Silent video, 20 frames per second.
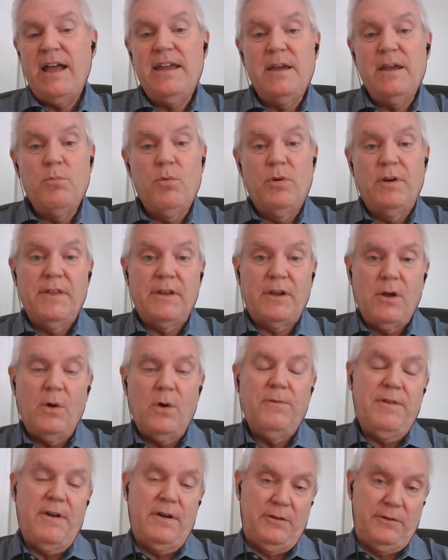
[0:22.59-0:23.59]
I am one of the
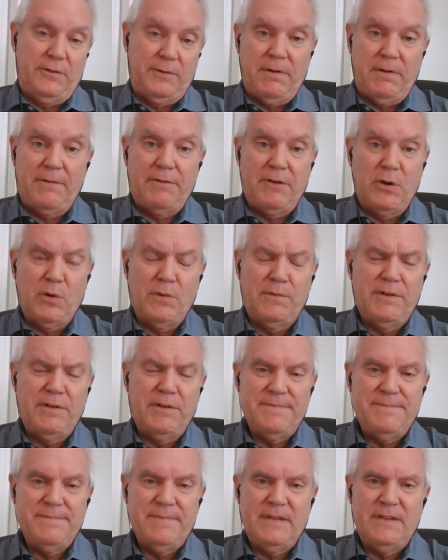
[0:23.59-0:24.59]
co-founders of
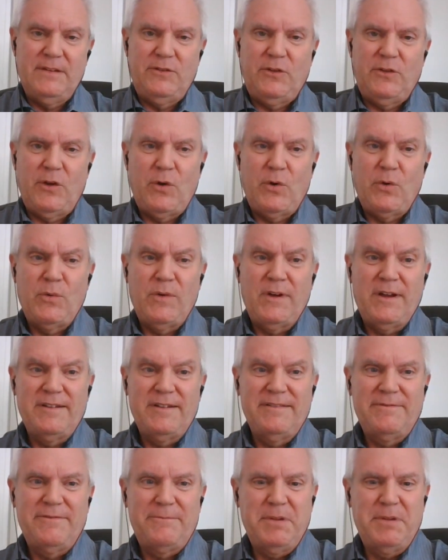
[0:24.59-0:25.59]
Revenova. So
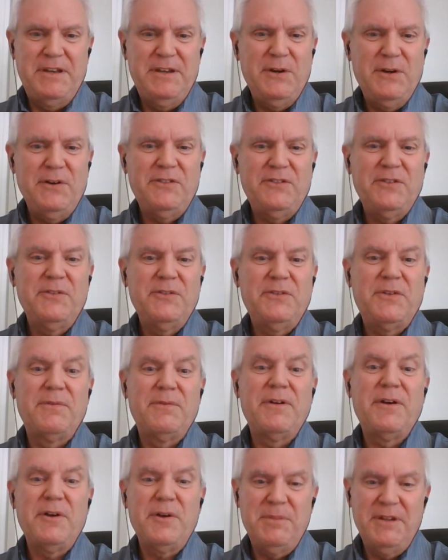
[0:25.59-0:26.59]
I've been here since the
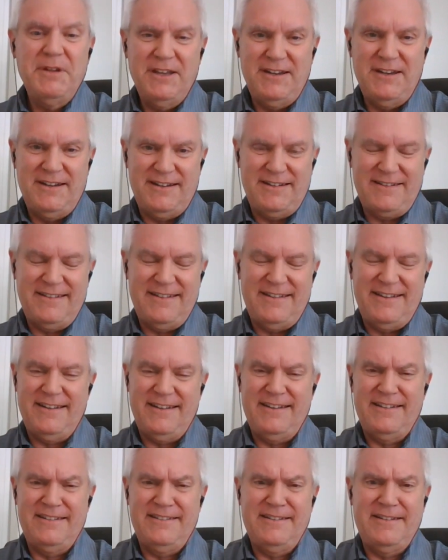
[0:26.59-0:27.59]
very beginning.
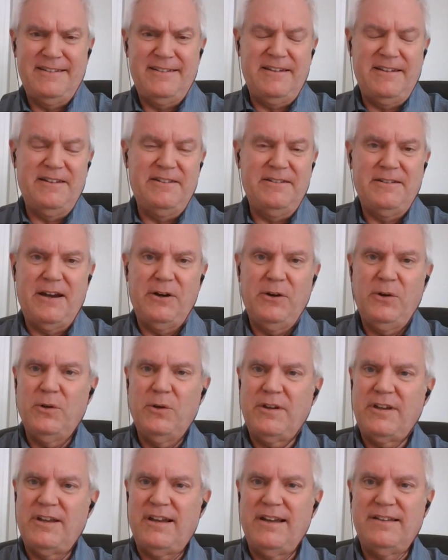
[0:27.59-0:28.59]
And our
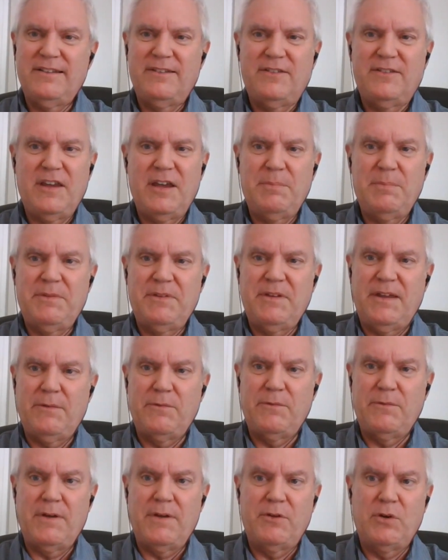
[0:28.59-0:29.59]
whole concept
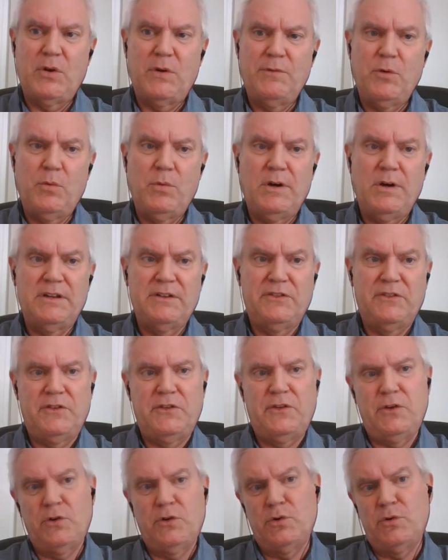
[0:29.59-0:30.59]
of Revenova was
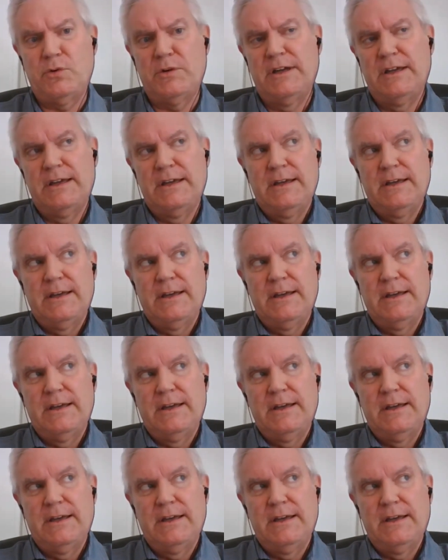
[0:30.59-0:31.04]
to